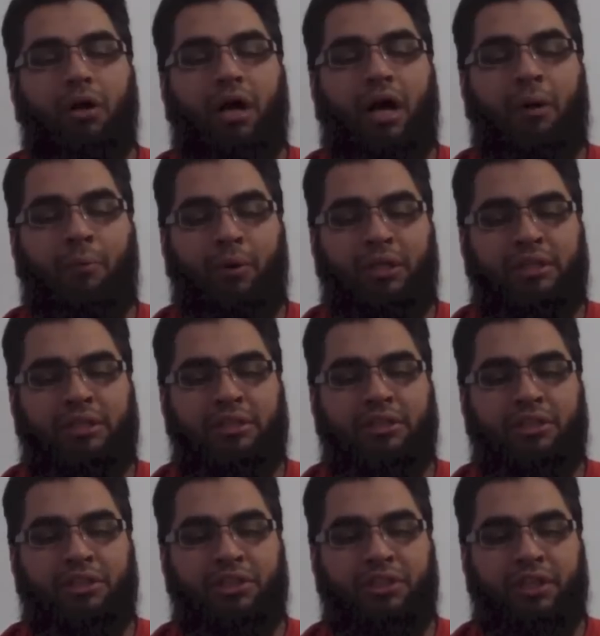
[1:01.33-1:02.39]
I wanted to
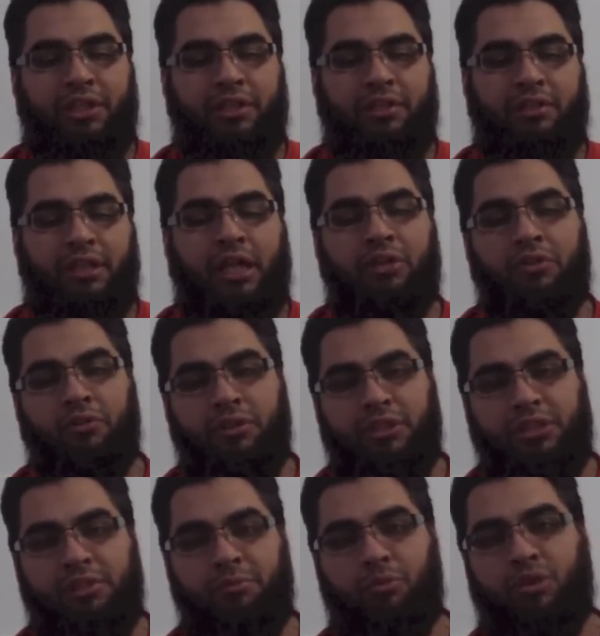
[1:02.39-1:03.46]
just share not only
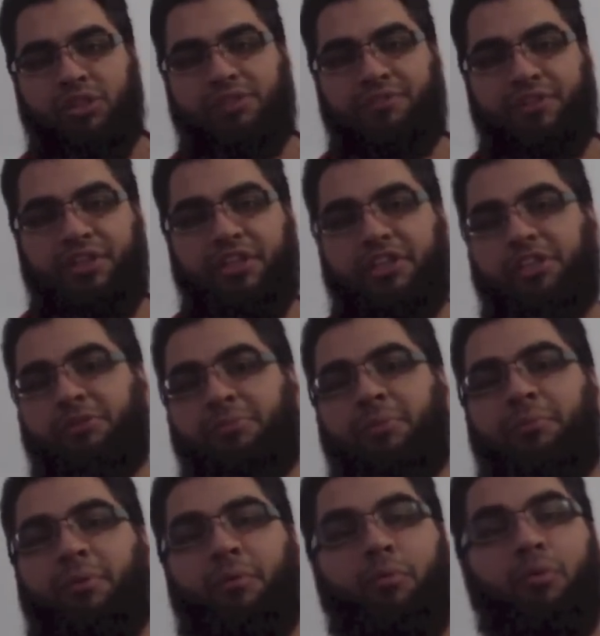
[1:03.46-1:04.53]
some words of
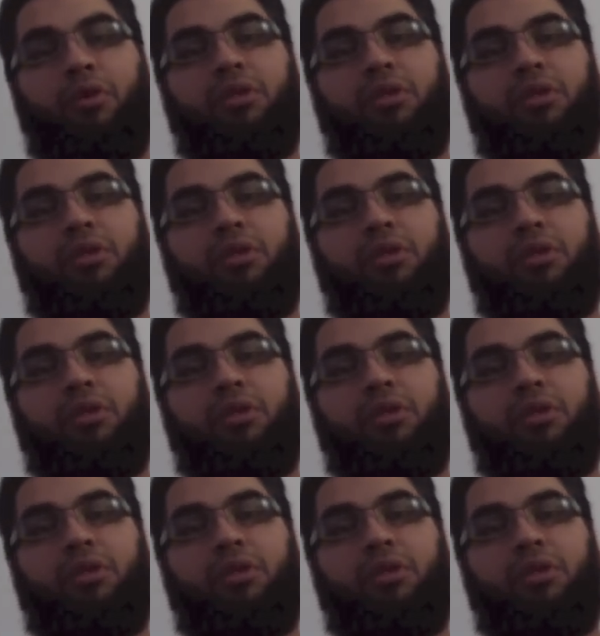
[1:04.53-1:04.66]
encouragement, but